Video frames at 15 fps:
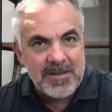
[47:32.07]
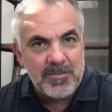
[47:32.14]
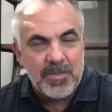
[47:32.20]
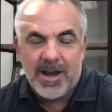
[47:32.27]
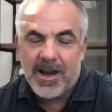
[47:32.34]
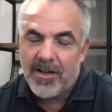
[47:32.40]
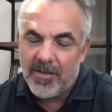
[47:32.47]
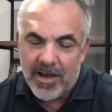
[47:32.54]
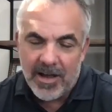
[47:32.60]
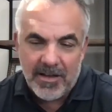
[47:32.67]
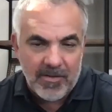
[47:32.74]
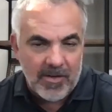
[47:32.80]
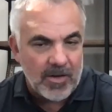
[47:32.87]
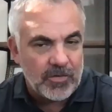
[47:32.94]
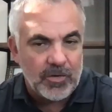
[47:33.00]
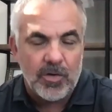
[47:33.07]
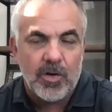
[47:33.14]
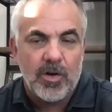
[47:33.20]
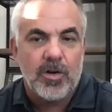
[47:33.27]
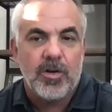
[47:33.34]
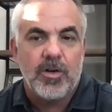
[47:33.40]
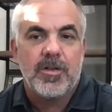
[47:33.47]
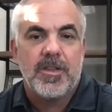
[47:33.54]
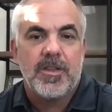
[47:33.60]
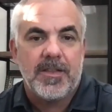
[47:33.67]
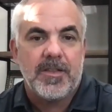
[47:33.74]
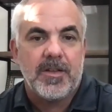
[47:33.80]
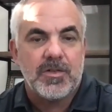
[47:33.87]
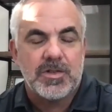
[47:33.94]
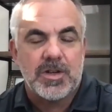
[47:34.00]
But I've also heard that
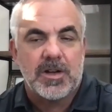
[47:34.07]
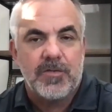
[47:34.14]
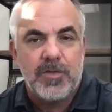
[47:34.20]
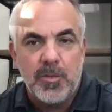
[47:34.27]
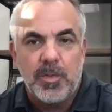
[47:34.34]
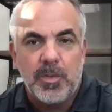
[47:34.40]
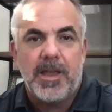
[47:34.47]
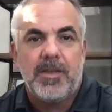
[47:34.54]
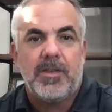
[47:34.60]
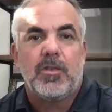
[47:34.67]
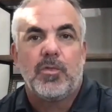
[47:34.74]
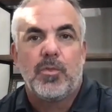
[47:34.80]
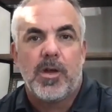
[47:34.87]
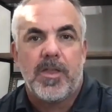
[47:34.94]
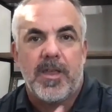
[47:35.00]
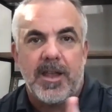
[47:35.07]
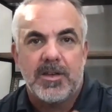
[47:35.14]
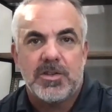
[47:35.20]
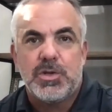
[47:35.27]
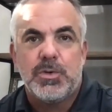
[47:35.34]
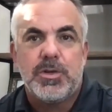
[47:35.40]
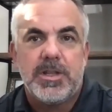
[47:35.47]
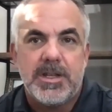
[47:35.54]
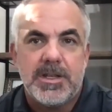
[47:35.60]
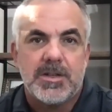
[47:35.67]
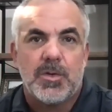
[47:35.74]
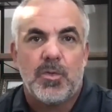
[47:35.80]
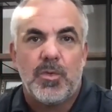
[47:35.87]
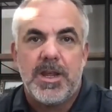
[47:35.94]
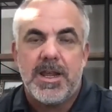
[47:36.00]
there's a few places where they get 2 of these
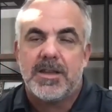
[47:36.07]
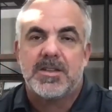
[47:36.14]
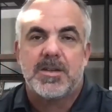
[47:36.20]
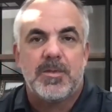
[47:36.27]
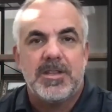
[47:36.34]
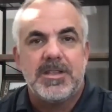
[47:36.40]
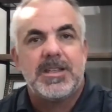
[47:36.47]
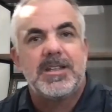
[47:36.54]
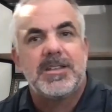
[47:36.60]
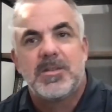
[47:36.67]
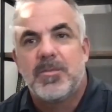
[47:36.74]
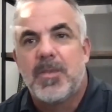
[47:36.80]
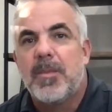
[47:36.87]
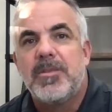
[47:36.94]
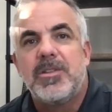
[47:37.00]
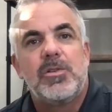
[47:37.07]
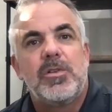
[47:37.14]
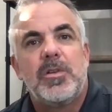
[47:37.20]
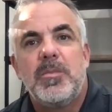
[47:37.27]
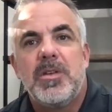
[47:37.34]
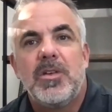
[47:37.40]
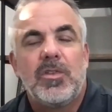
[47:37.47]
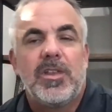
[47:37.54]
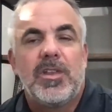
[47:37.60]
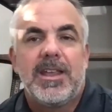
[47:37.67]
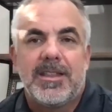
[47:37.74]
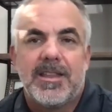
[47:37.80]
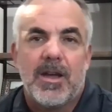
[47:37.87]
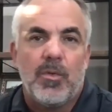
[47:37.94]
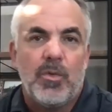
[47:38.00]
a week. Some of these kids, it might be the only meals they
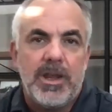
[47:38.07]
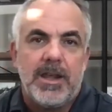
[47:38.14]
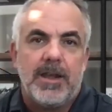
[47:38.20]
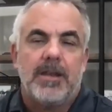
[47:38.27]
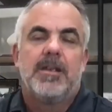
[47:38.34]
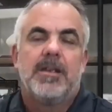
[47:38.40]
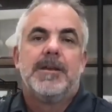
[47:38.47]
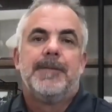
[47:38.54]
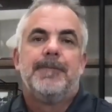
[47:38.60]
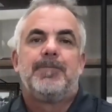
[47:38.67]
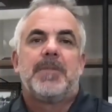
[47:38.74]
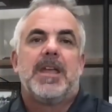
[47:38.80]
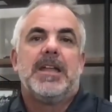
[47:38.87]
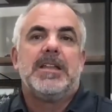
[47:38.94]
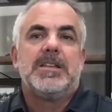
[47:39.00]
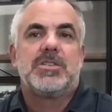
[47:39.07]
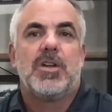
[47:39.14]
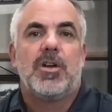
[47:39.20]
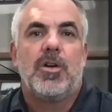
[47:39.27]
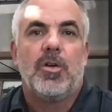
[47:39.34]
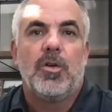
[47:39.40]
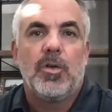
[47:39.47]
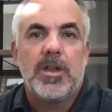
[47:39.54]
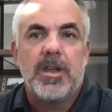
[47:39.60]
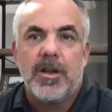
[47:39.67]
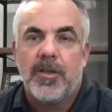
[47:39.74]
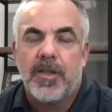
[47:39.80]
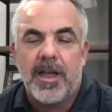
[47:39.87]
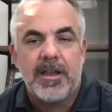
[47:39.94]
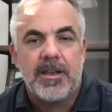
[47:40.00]
get that week. And so,
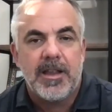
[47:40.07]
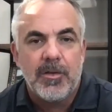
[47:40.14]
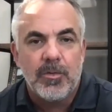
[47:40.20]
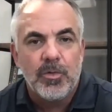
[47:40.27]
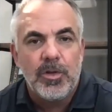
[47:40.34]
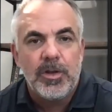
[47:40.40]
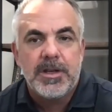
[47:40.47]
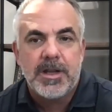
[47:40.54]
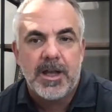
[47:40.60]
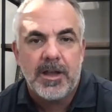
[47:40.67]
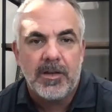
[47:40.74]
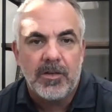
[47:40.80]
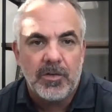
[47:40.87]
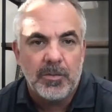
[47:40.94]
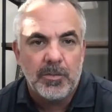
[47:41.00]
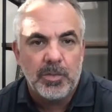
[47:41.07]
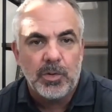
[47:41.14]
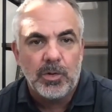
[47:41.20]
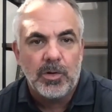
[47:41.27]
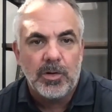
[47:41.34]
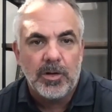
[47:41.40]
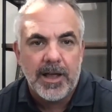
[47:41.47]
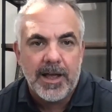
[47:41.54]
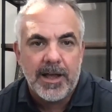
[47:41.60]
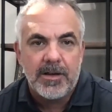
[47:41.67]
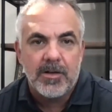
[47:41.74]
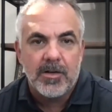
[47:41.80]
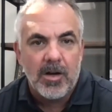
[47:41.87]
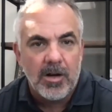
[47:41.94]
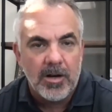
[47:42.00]
that it really does pull at
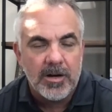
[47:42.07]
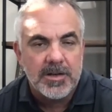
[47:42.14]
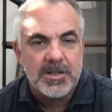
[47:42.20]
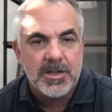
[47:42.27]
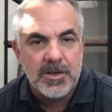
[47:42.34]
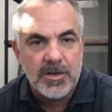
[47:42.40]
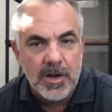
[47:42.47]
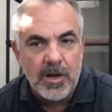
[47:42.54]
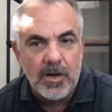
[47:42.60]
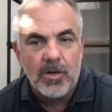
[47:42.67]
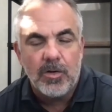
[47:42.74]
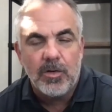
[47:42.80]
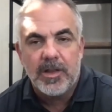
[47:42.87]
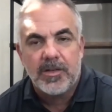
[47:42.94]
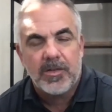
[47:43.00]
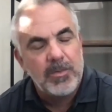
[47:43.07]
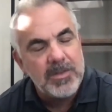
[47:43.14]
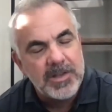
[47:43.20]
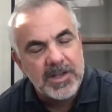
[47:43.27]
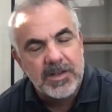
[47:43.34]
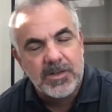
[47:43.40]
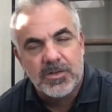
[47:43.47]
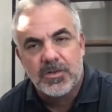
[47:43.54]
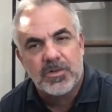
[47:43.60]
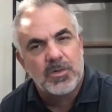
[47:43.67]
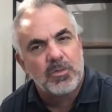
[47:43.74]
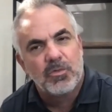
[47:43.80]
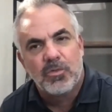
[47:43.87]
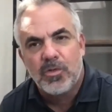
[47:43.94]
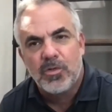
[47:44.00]
your hearts, and know that some of these kids are in
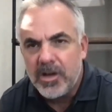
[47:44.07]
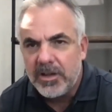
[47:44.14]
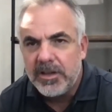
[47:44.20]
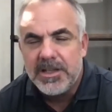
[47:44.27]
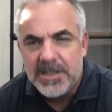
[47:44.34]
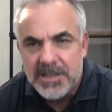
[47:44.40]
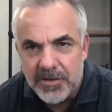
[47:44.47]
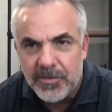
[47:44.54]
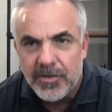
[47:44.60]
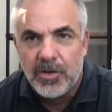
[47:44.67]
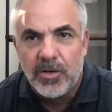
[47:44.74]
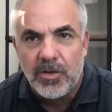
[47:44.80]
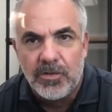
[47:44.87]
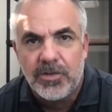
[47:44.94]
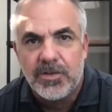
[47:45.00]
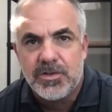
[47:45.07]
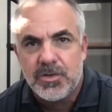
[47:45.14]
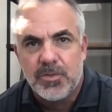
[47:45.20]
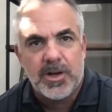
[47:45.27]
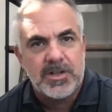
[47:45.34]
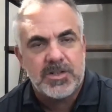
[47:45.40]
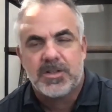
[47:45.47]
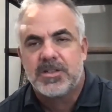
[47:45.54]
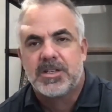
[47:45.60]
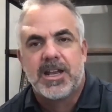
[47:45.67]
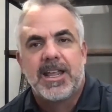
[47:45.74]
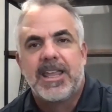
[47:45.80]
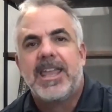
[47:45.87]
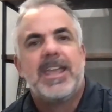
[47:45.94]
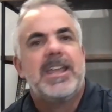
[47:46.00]
some really difficult situations. And
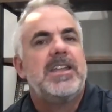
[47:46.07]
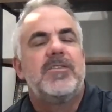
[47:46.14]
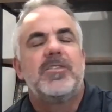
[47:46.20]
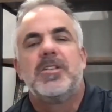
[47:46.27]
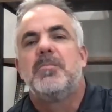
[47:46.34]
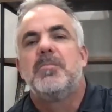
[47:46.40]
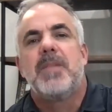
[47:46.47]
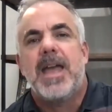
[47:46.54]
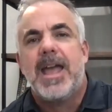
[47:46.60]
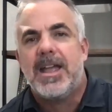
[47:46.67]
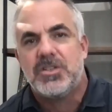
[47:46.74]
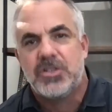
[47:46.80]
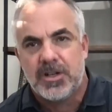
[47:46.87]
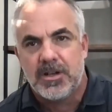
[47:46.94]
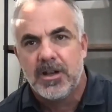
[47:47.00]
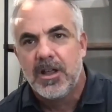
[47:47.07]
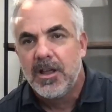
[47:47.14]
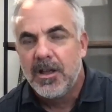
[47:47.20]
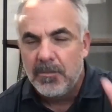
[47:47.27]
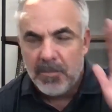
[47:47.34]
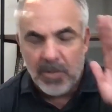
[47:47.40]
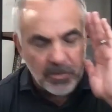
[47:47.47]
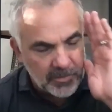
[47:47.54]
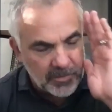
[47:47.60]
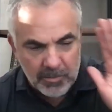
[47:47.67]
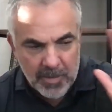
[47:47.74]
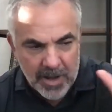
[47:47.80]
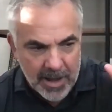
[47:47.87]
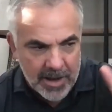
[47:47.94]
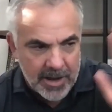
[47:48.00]
I can't even imagine, most of
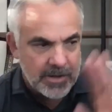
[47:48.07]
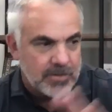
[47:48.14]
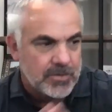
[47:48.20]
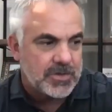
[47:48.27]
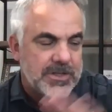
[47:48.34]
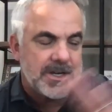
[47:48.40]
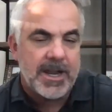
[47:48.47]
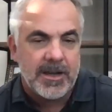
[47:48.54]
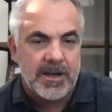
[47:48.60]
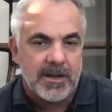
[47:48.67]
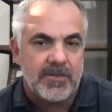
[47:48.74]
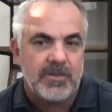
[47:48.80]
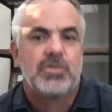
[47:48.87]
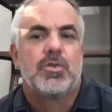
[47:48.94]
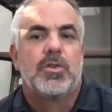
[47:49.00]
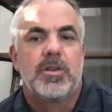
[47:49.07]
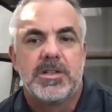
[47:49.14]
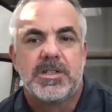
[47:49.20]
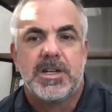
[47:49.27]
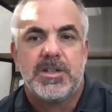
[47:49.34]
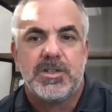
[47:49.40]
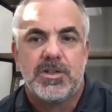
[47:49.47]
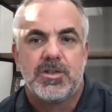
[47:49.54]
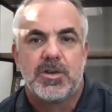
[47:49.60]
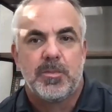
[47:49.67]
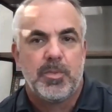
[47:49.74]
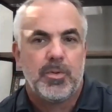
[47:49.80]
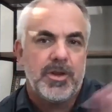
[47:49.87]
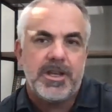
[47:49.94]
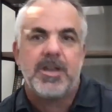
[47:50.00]
my understanding of these organizations are
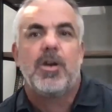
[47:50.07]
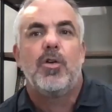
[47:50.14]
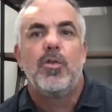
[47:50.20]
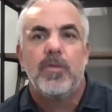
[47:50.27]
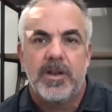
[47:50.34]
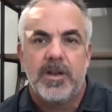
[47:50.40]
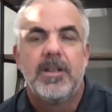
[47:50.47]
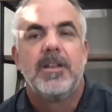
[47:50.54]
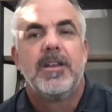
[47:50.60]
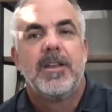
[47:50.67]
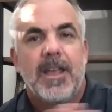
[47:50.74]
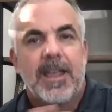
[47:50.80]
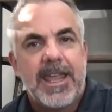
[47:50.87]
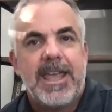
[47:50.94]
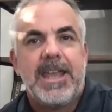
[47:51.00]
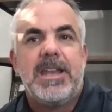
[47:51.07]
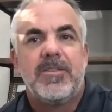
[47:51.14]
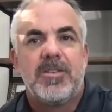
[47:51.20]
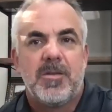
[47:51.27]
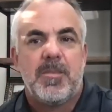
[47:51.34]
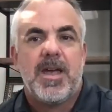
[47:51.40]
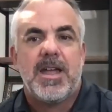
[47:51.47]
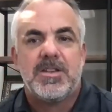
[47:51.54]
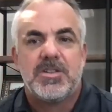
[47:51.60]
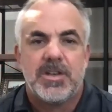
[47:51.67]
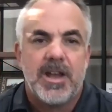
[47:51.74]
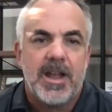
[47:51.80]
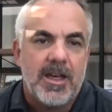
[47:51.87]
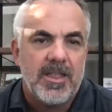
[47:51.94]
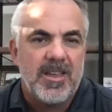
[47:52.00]
pre-COVID. Can't even imagine
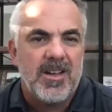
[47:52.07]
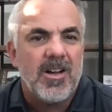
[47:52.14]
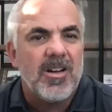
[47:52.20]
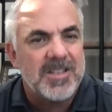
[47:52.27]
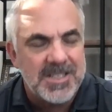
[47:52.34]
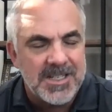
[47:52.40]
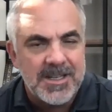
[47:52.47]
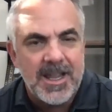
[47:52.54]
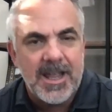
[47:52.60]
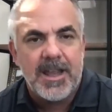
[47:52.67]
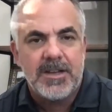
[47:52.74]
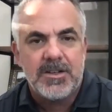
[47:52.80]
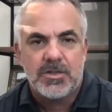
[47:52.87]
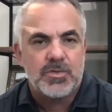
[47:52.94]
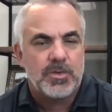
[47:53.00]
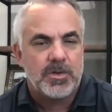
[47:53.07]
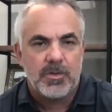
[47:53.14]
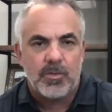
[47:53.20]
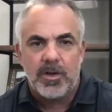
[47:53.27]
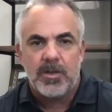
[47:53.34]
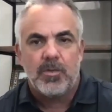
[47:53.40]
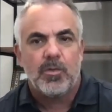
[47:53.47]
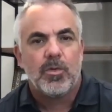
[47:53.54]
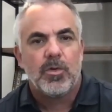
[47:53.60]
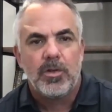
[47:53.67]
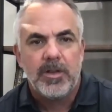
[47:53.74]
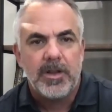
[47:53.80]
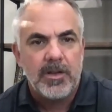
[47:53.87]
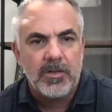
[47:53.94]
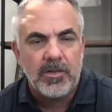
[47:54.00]
how they are today, just with the way the
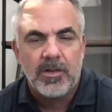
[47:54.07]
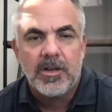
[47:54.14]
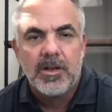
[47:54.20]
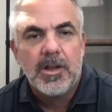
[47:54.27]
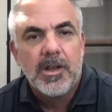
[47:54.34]
world is.